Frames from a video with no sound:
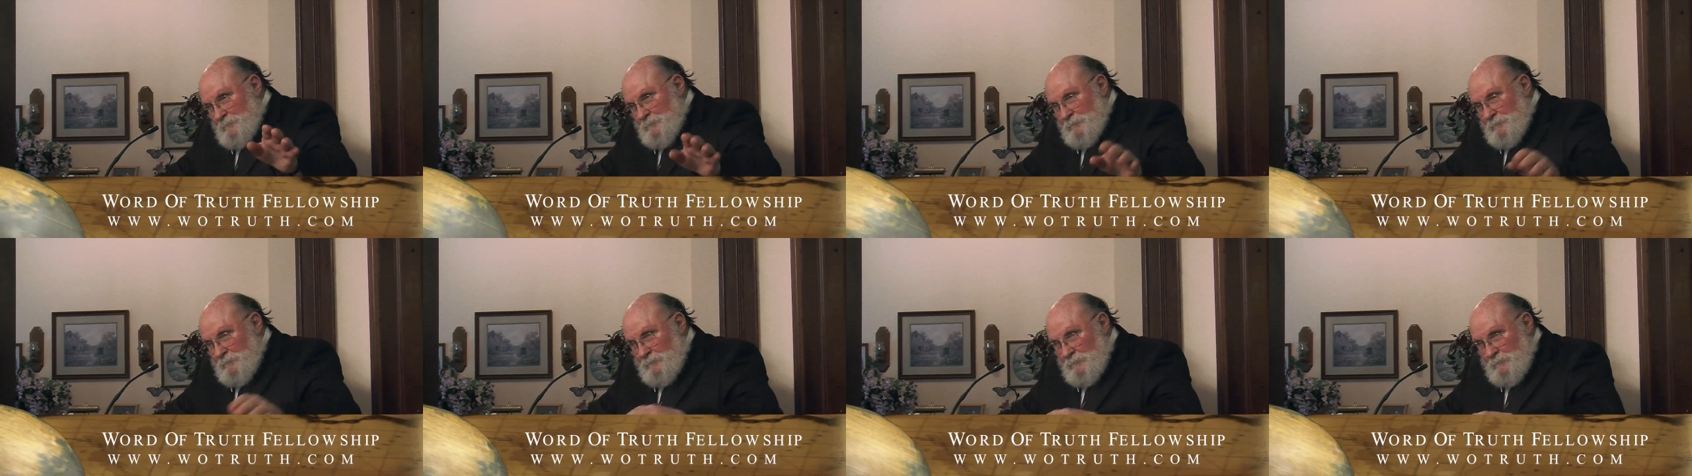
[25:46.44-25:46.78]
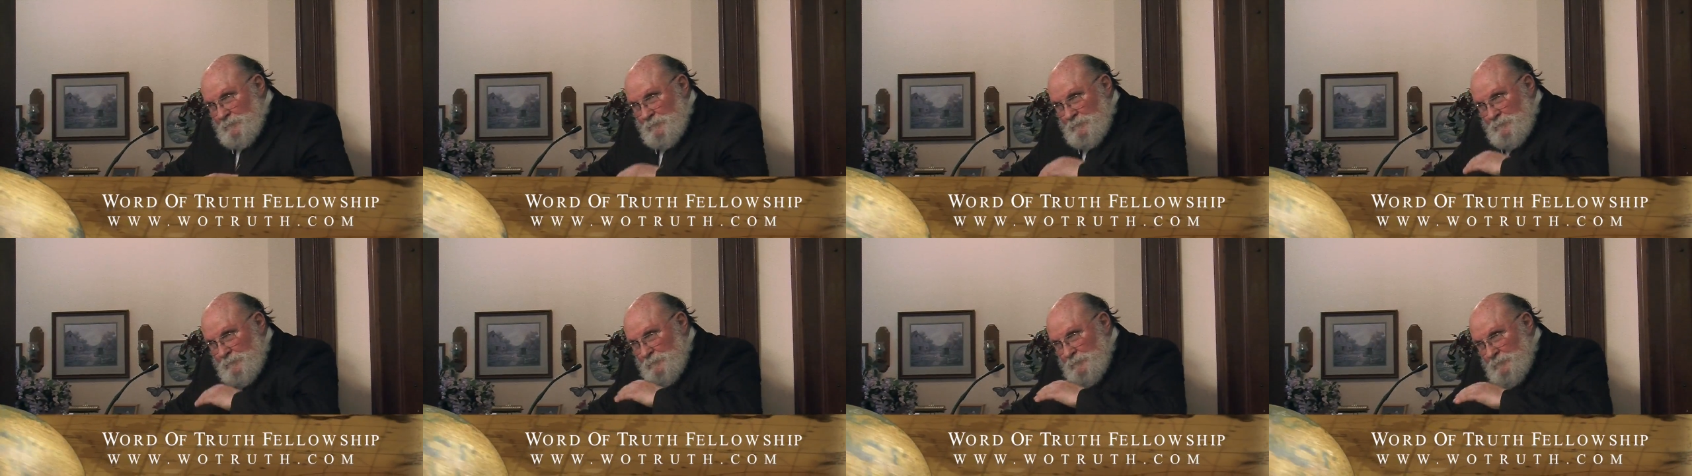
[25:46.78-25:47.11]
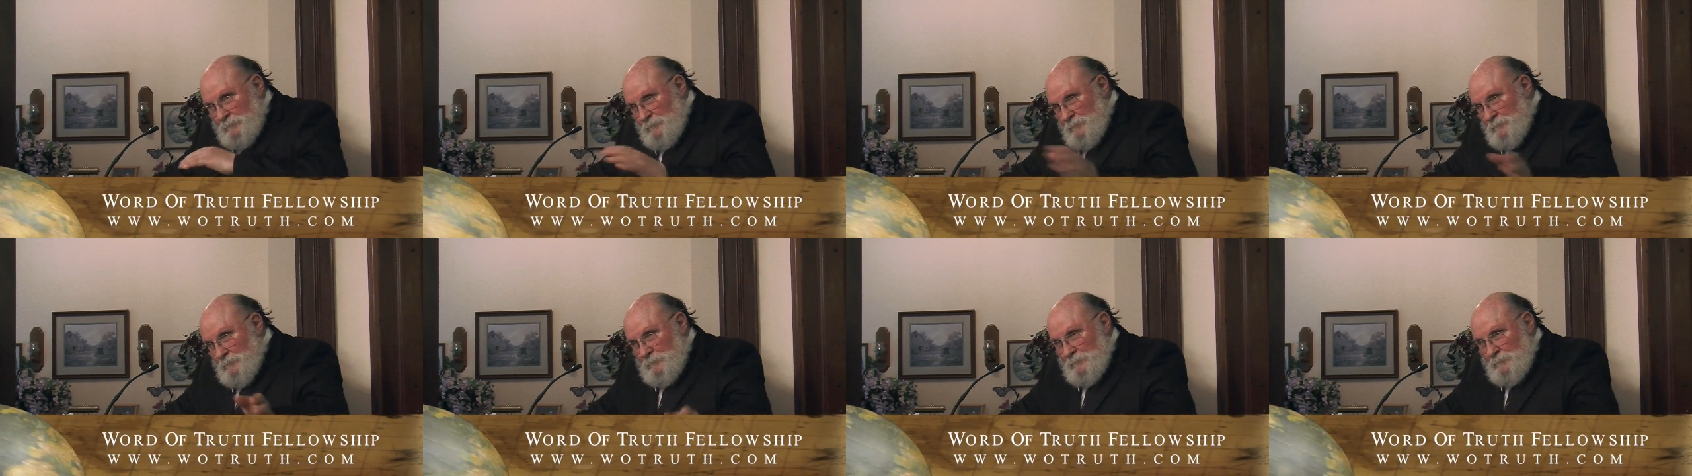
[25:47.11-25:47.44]

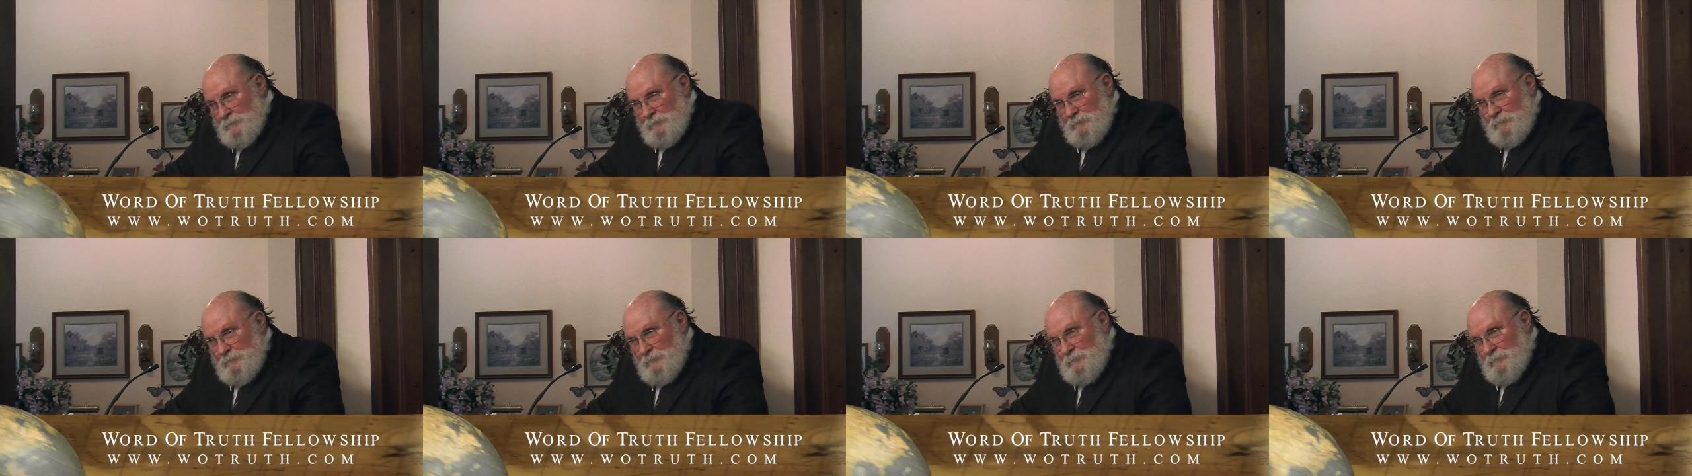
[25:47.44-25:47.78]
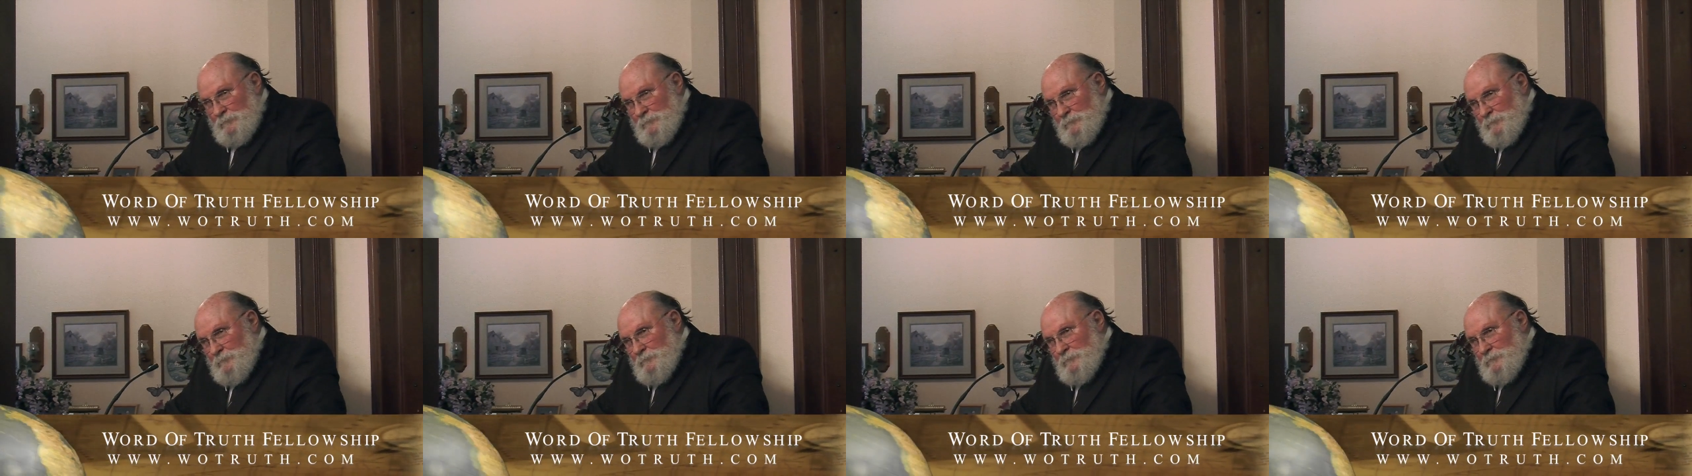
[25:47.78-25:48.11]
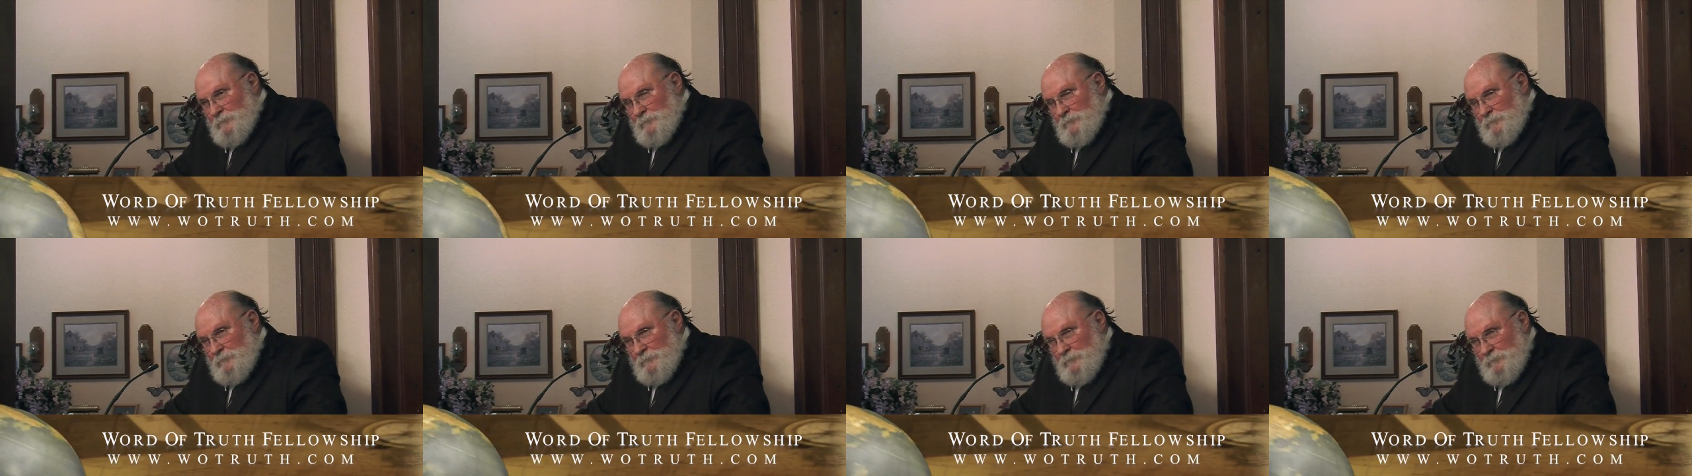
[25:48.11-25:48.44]

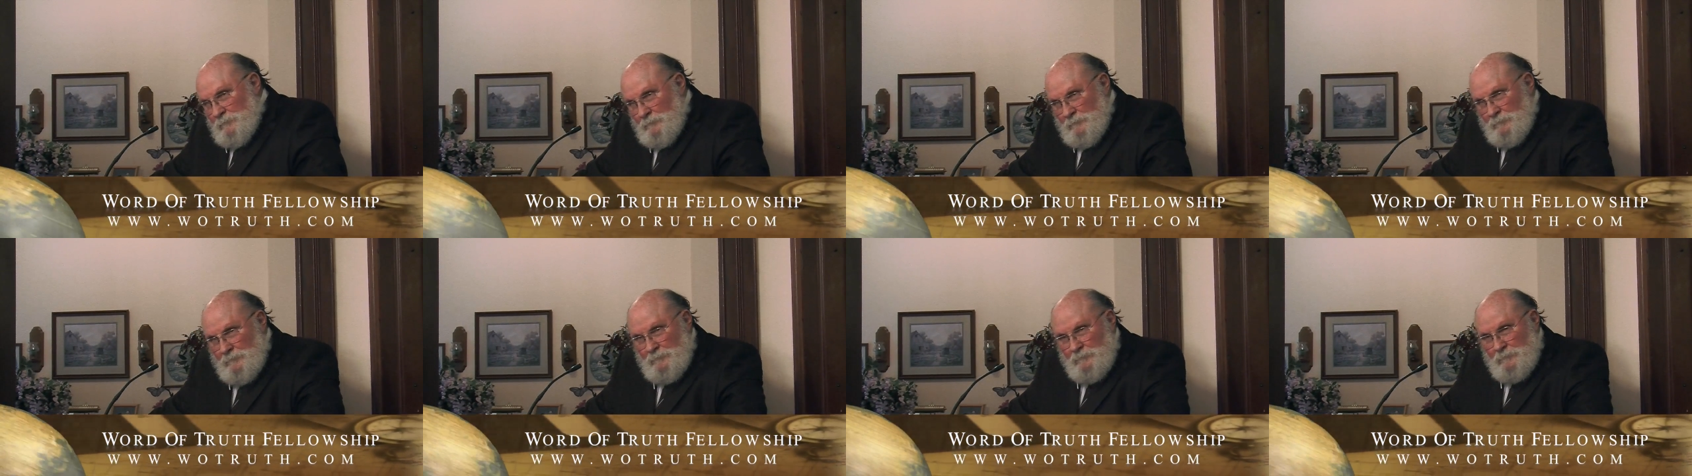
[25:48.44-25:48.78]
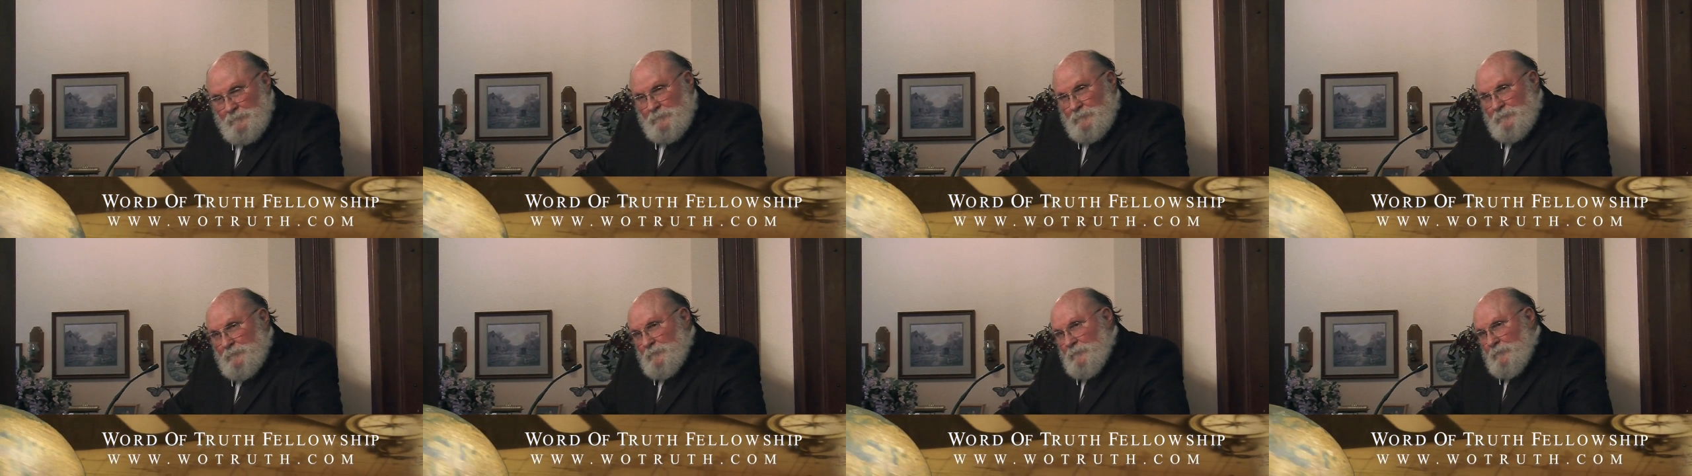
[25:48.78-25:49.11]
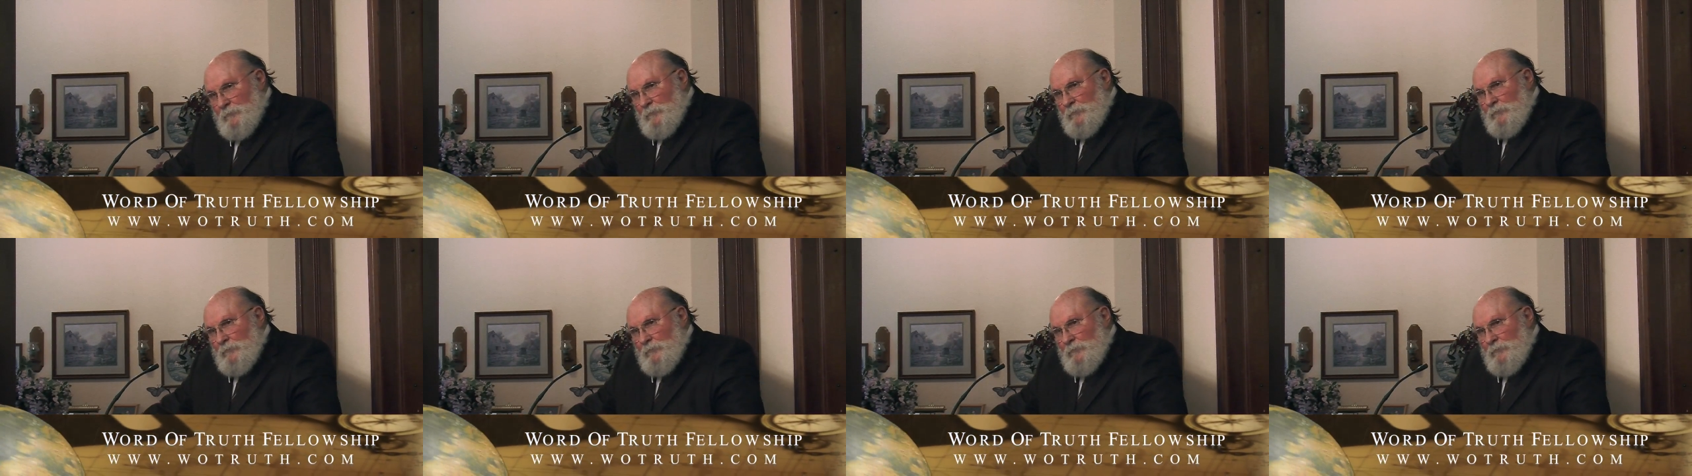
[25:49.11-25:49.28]
[no speech]